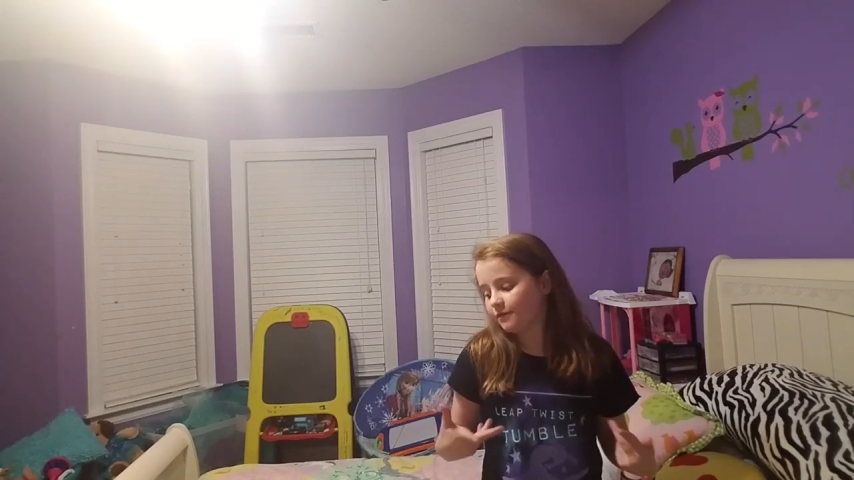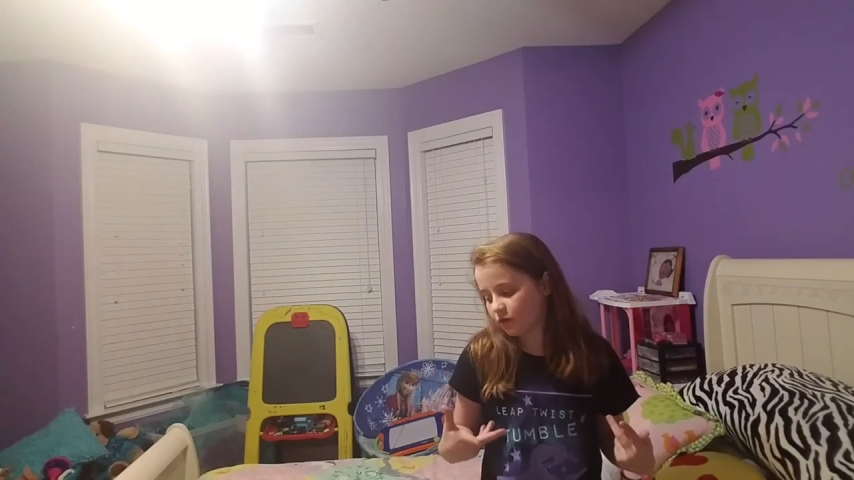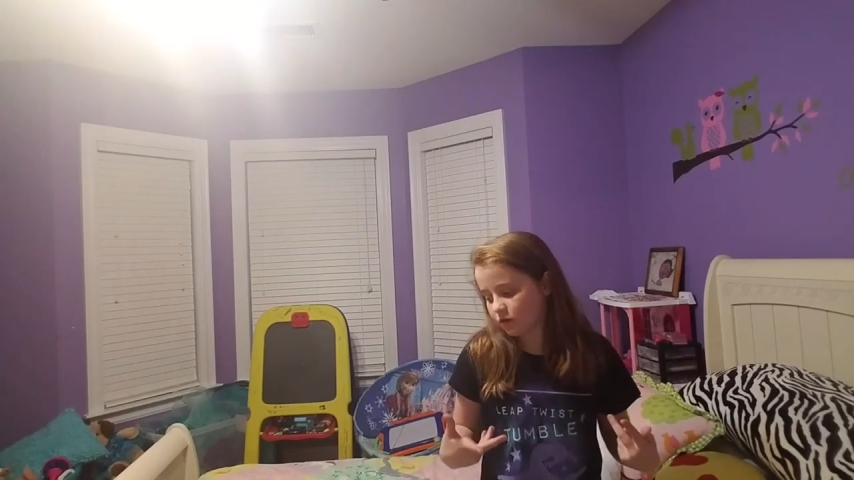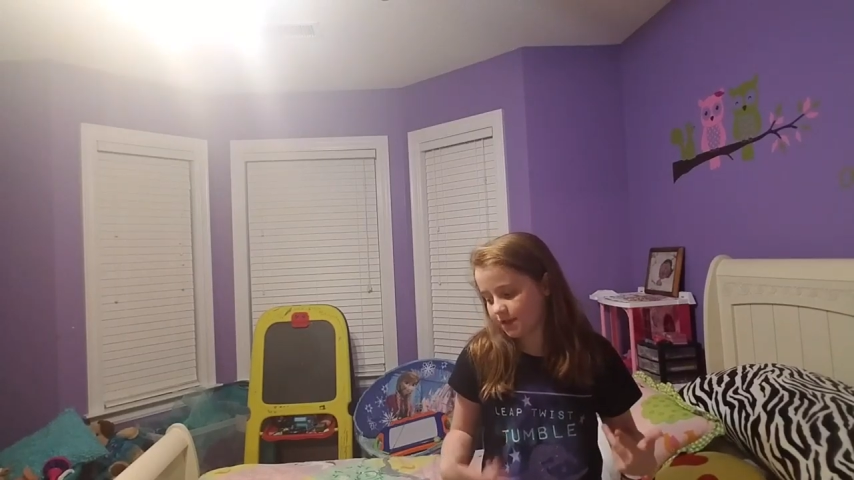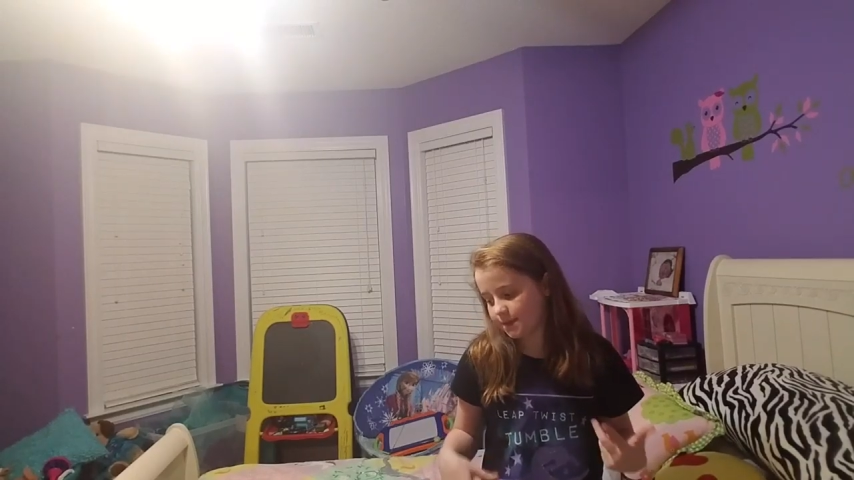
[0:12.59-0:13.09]
for
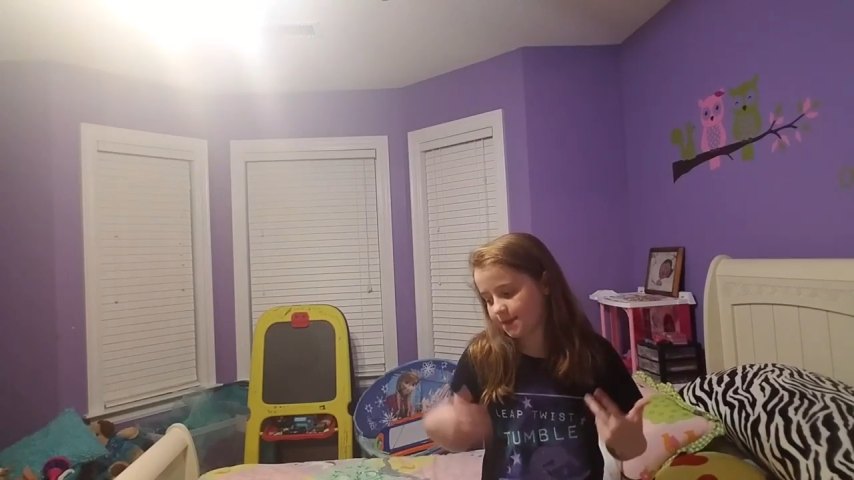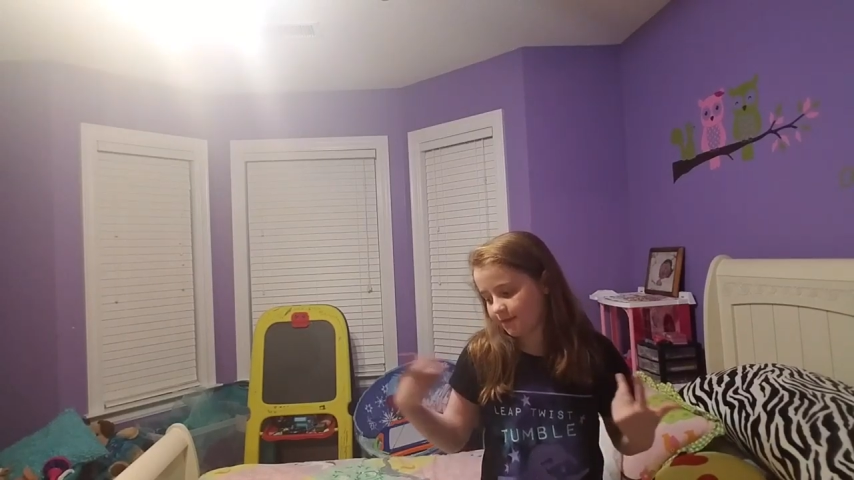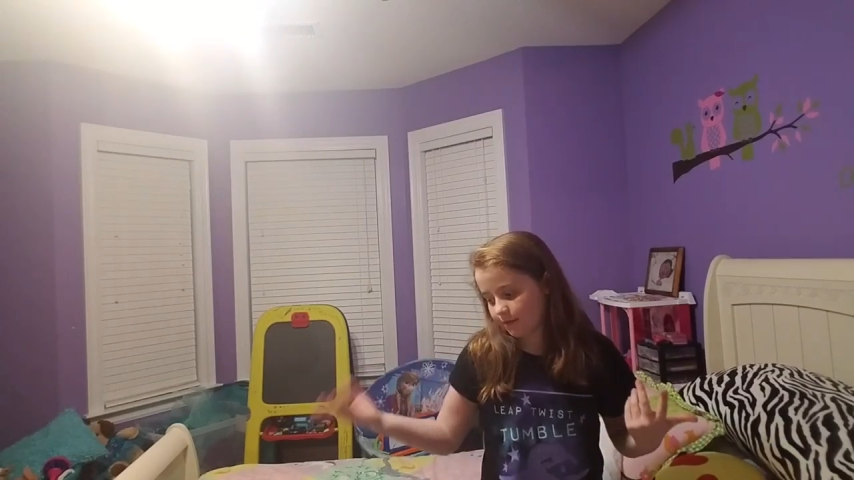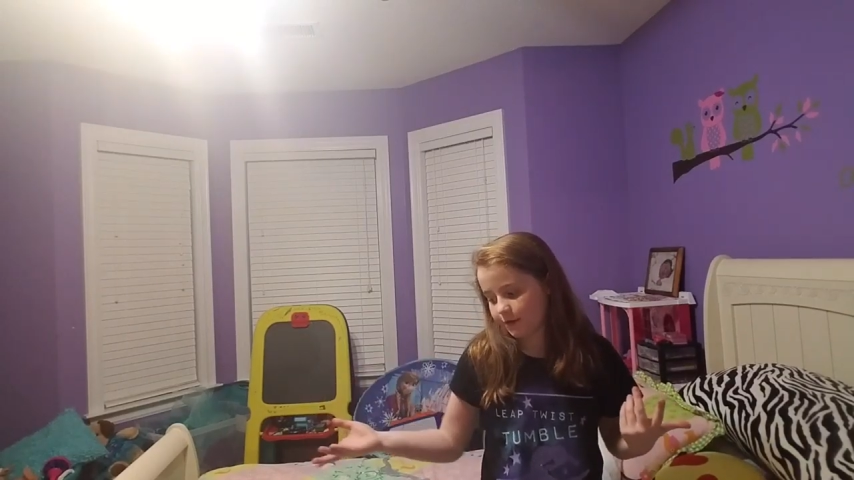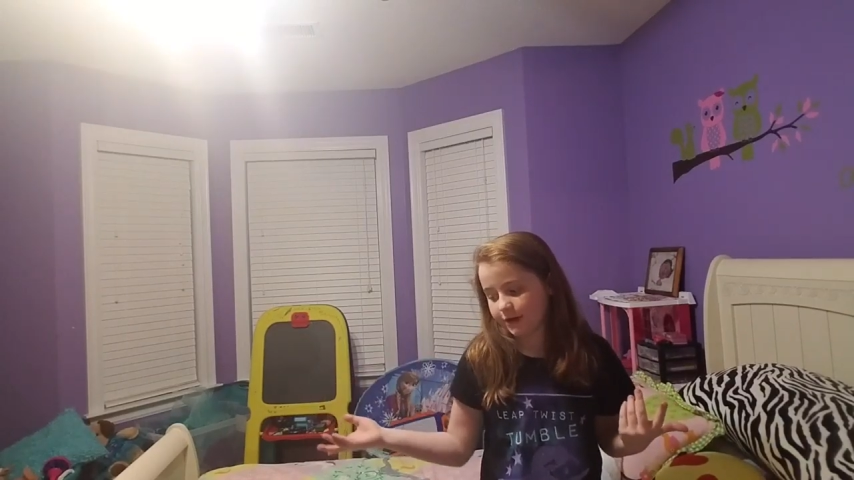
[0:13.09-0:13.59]
Christmas
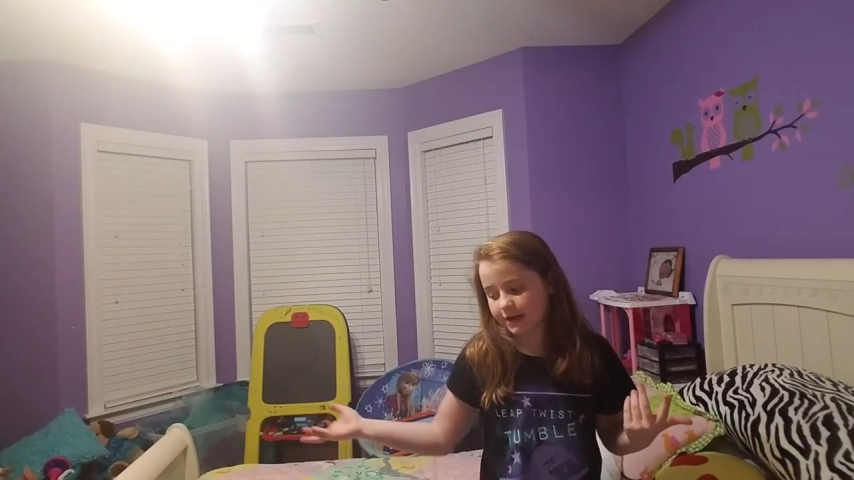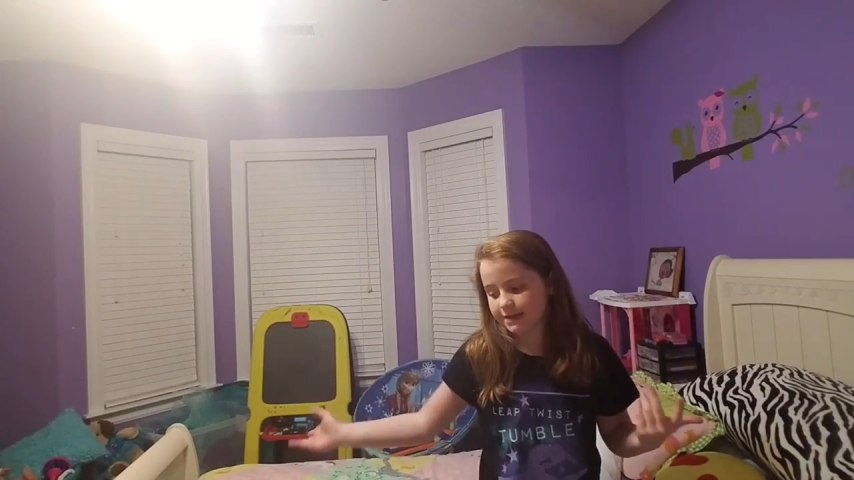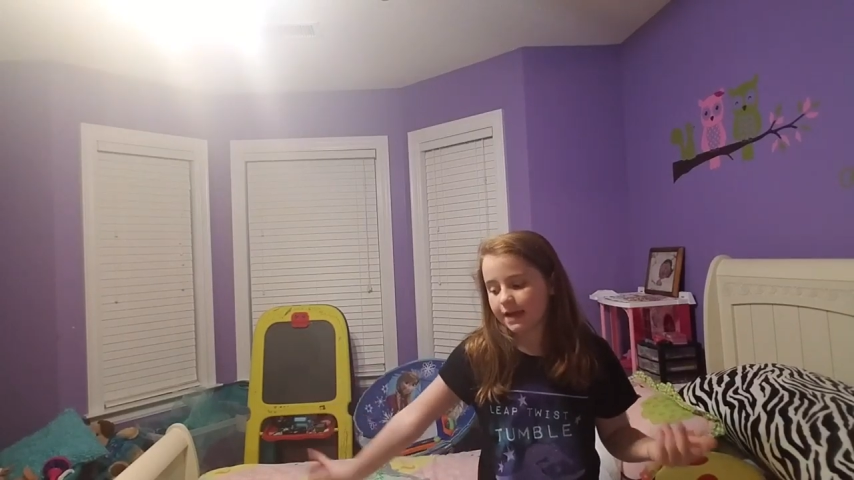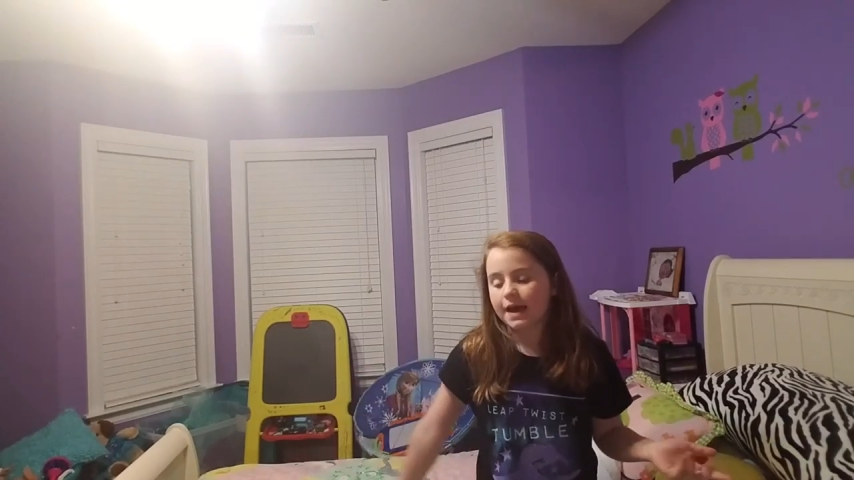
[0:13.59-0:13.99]
from you guys.